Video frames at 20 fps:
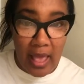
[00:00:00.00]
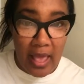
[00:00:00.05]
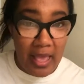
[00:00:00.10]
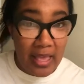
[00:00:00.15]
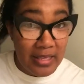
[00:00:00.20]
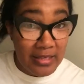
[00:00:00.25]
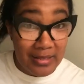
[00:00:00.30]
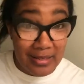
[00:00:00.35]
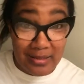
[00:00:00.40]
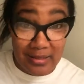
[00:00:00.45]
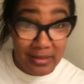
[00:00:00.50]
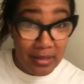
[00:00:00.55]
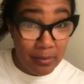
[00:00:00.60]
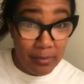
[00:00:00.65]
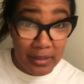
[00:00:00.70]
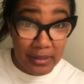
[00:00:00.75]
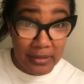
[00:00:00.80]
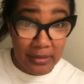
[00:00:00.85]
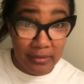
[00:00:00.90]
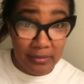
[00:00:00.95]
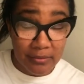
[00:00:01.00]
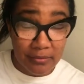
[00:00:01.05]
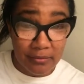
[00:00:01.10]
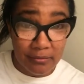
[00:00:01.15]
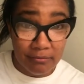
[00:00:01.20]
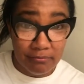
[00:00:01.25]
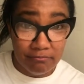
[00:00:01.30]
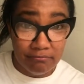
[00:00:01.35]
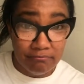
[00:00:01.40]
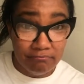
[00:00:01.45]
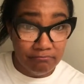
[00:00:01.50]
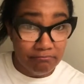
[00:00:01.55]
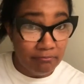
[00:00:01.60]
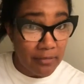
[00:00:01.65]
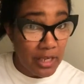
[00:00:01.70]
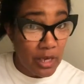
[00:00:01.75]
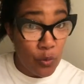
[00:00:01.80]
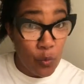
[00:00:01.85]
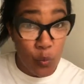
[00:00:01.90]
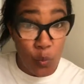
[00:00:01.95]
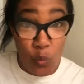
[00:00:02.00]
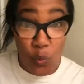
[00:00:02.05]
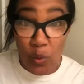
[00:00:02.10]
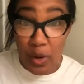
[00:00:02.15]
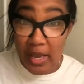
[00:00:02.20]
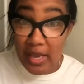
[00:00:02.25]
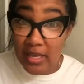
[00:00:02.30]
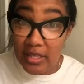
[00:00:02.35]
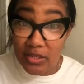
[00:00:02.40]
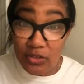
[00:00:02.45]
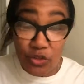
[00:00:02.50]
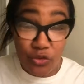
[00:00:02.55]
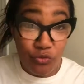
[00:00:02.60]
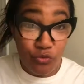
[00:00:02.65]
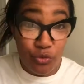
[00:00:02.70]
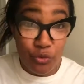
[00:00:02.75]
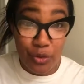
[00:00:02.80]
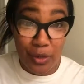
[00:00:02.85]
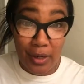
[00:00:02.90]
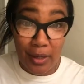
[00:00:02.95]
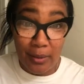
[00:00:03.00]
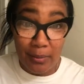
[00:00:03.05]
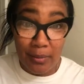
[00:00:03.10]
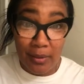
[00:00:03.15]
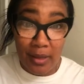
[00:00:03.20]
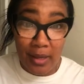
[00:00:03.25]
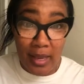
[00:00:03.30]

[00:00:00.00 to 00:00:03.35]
It's a stimulant. It wakes the root up